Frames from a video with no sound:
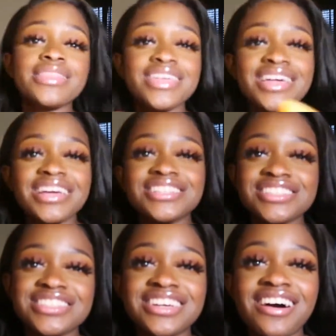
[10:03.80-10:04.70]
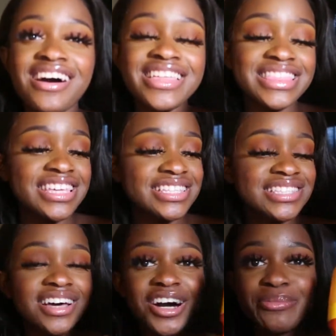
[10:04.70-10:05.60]
And then I just got
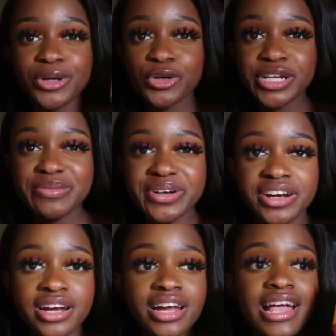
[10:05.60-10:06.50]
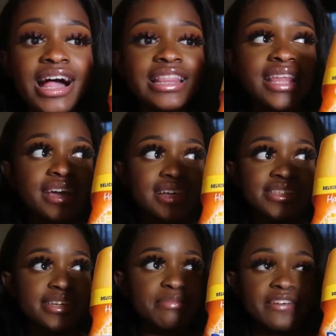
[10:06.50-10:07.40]
this um, creamer. Like I
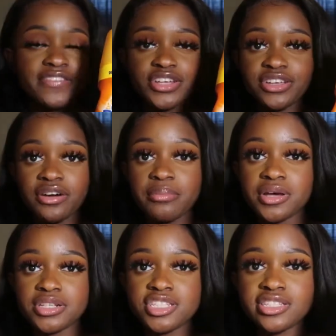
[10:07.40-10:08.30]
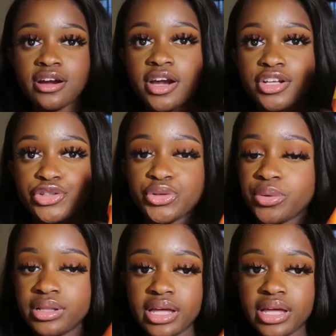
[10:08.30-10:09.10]
said in my video, I'm gonna start doing